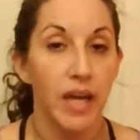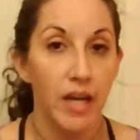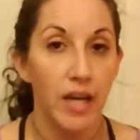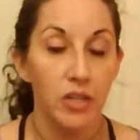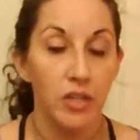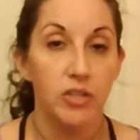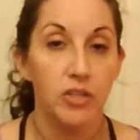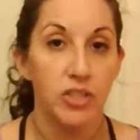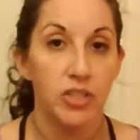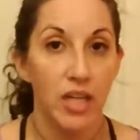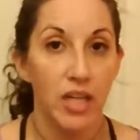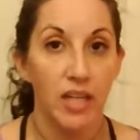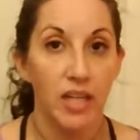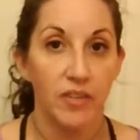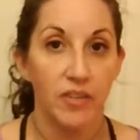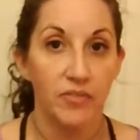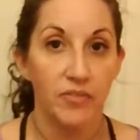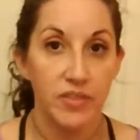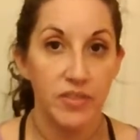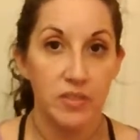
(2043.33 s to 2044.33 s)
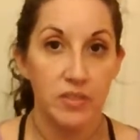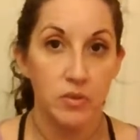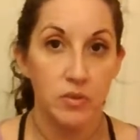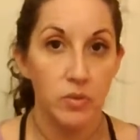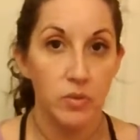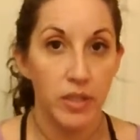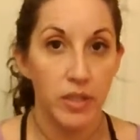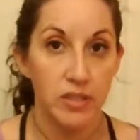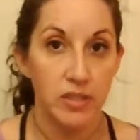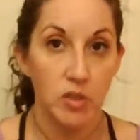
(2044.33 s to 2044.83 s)
energetic,
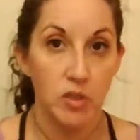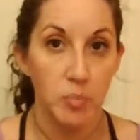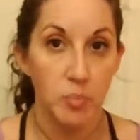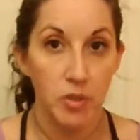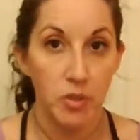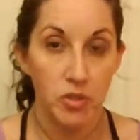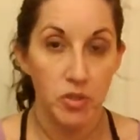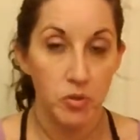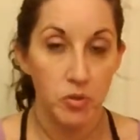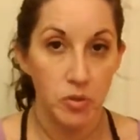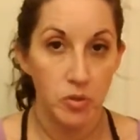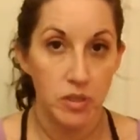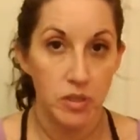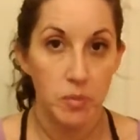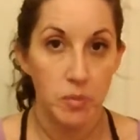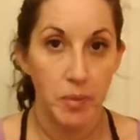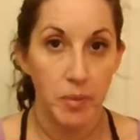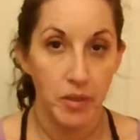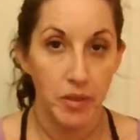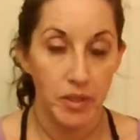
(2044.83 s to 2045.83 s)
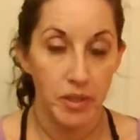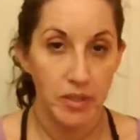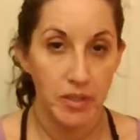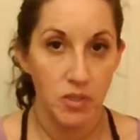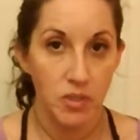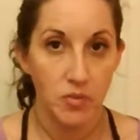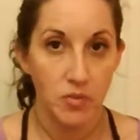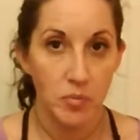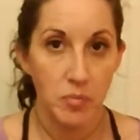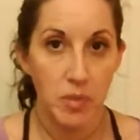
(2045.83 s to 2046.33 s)
physical and spiritual
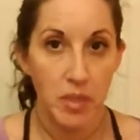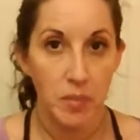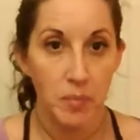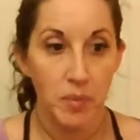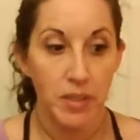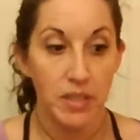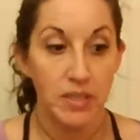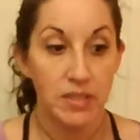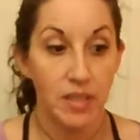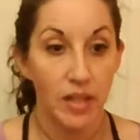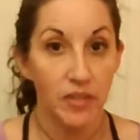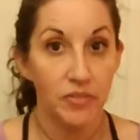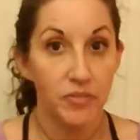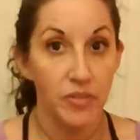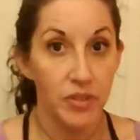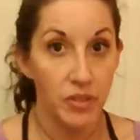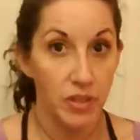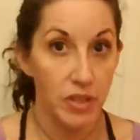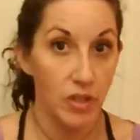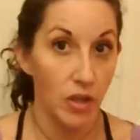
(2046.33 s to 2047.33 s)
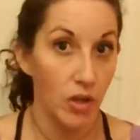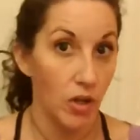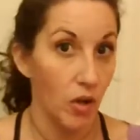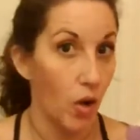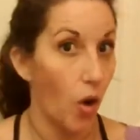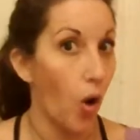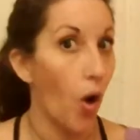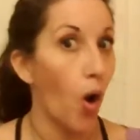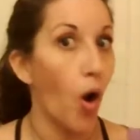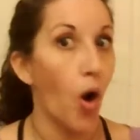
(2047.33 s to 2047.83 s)
experience for me, because I feel it on
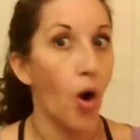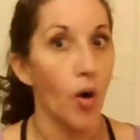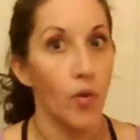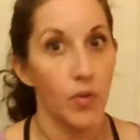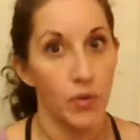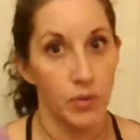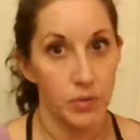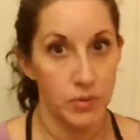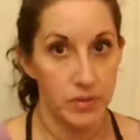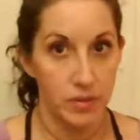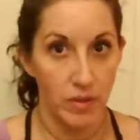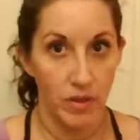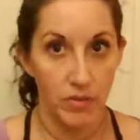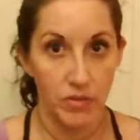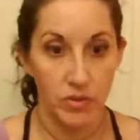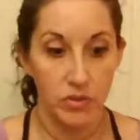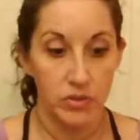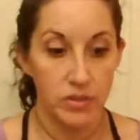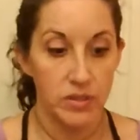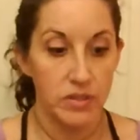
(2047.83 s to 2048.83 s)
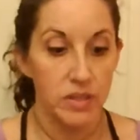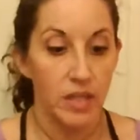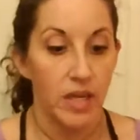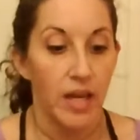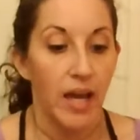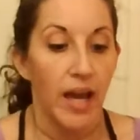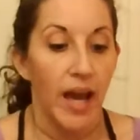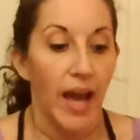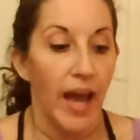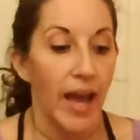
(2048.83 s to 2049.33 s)
all those levels.
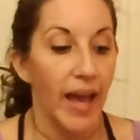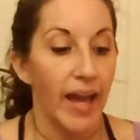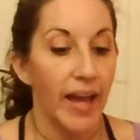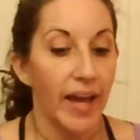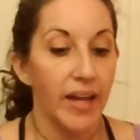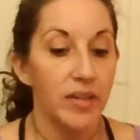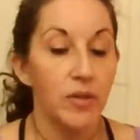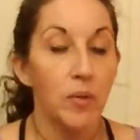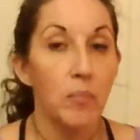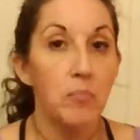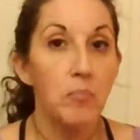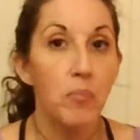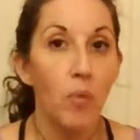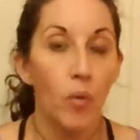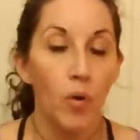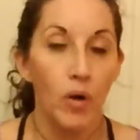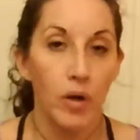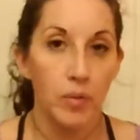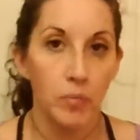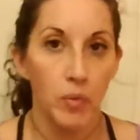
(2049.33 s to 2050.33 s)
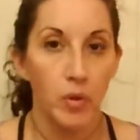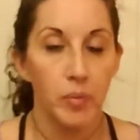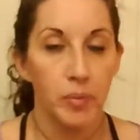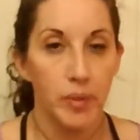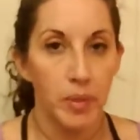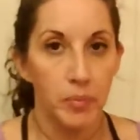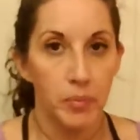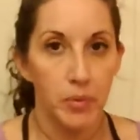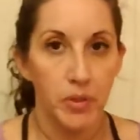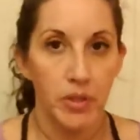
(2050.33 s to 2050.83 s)
And more
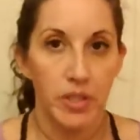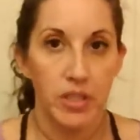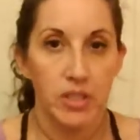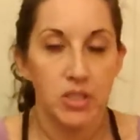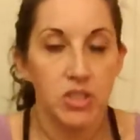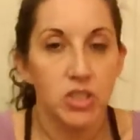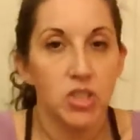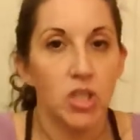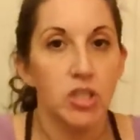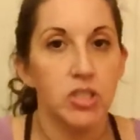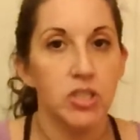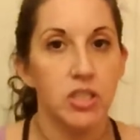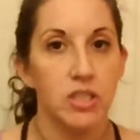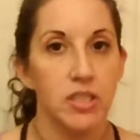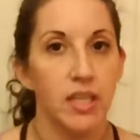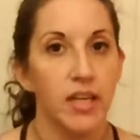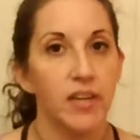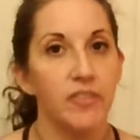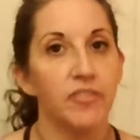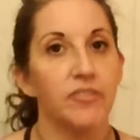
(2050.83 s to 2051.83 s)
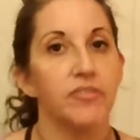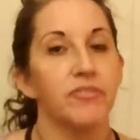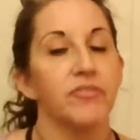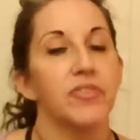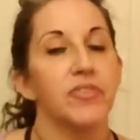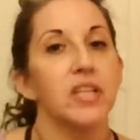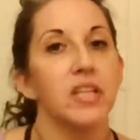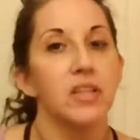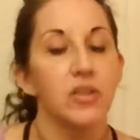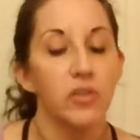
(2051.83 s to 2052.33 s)
people are going to start to like
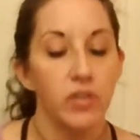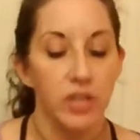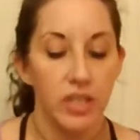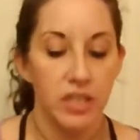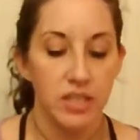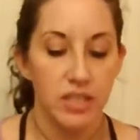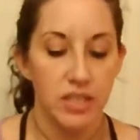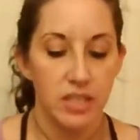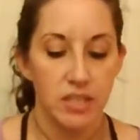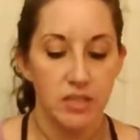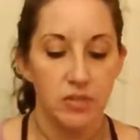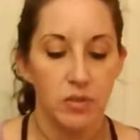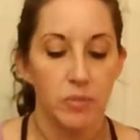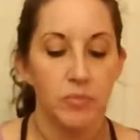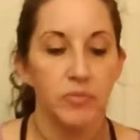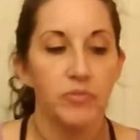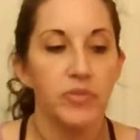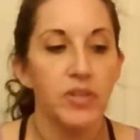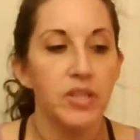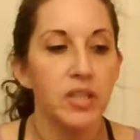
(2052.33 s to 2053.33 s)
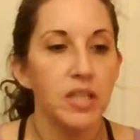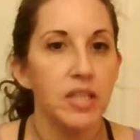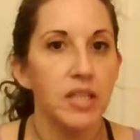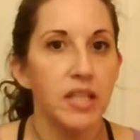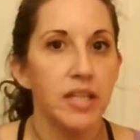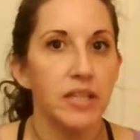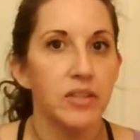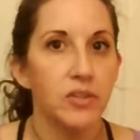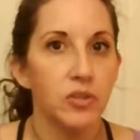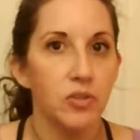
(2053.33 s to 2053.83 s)
feel into this. So I'm feeling
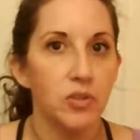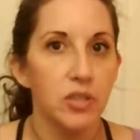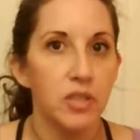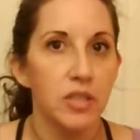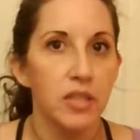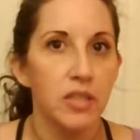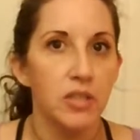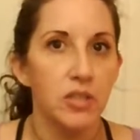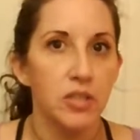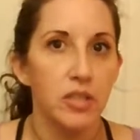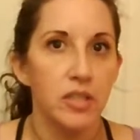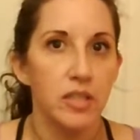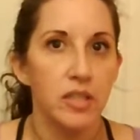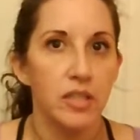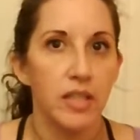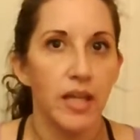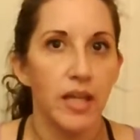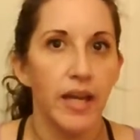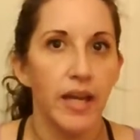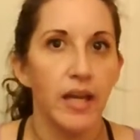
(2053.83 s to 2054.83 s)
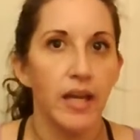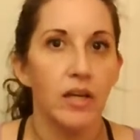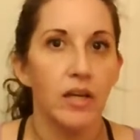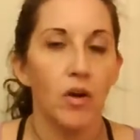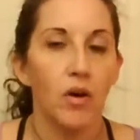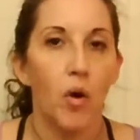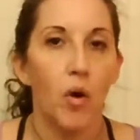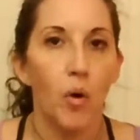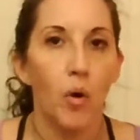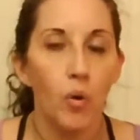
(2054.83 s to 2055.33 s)
like you're literally like
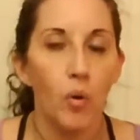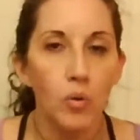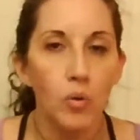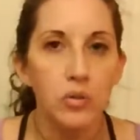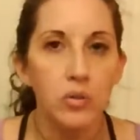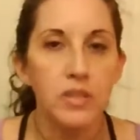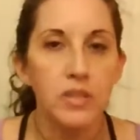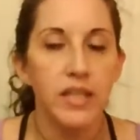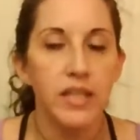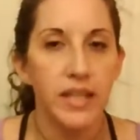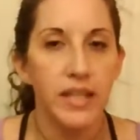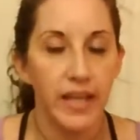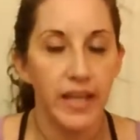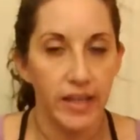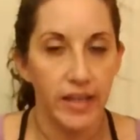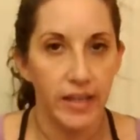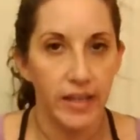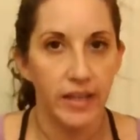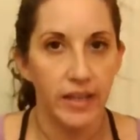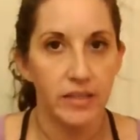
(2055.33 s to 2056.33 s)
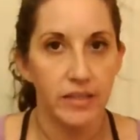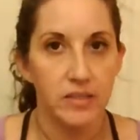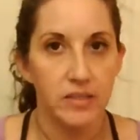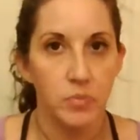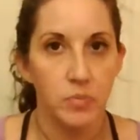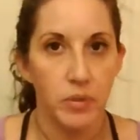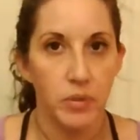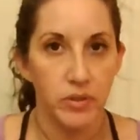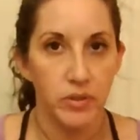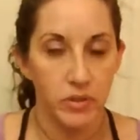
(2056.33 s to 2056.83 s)
holding hands
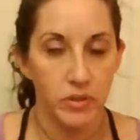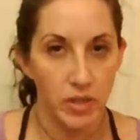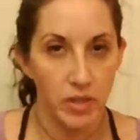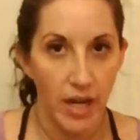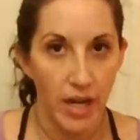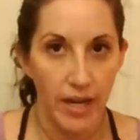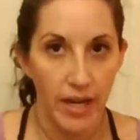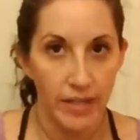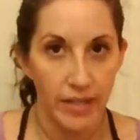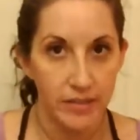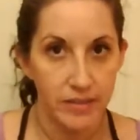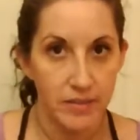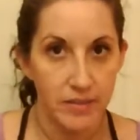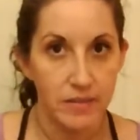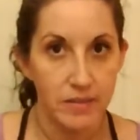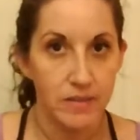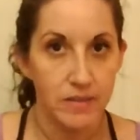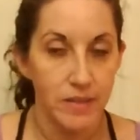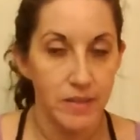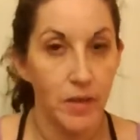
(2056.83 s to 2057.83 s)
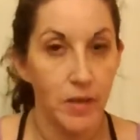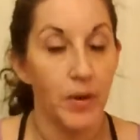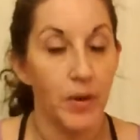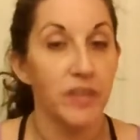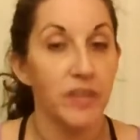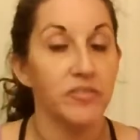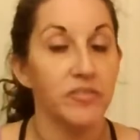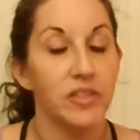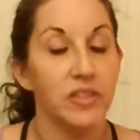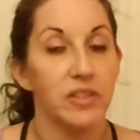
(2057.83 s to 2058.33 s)
with your guides. This is how
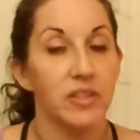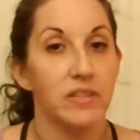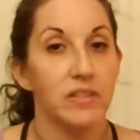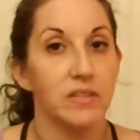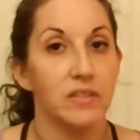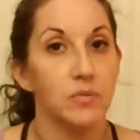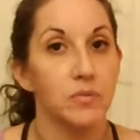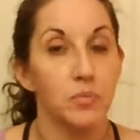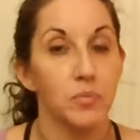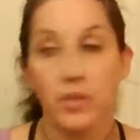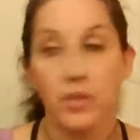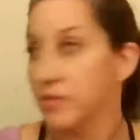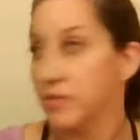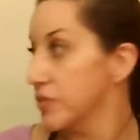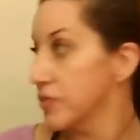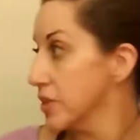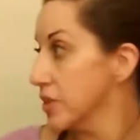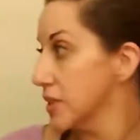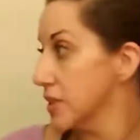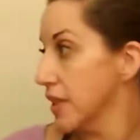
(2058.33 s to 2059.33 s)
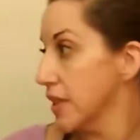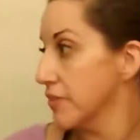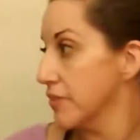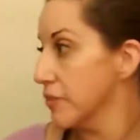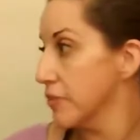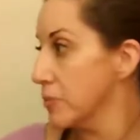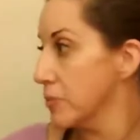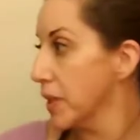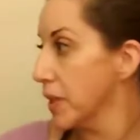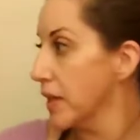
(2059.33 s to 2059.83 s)
I feel. This is what it feels like
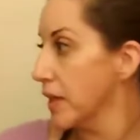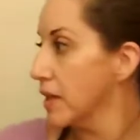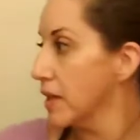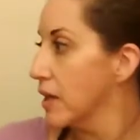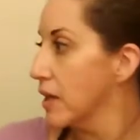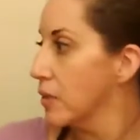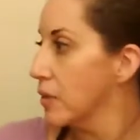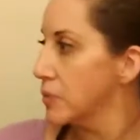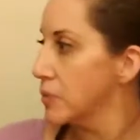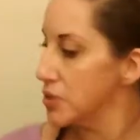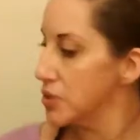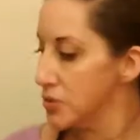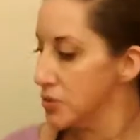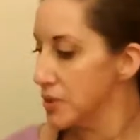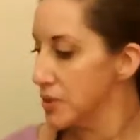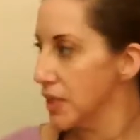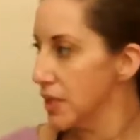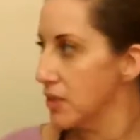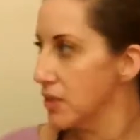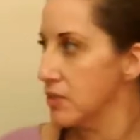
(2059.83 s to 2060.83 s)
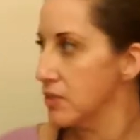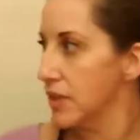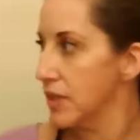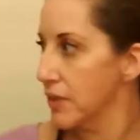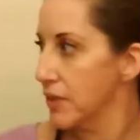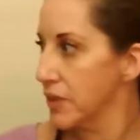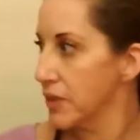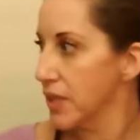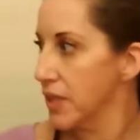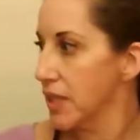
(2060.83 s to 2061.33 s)
for me. Would you settle
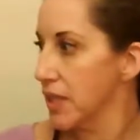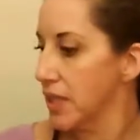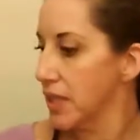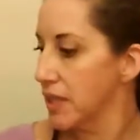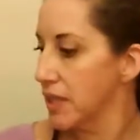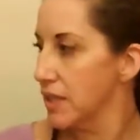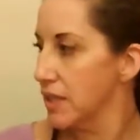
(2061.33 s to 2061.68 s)
down, kitty?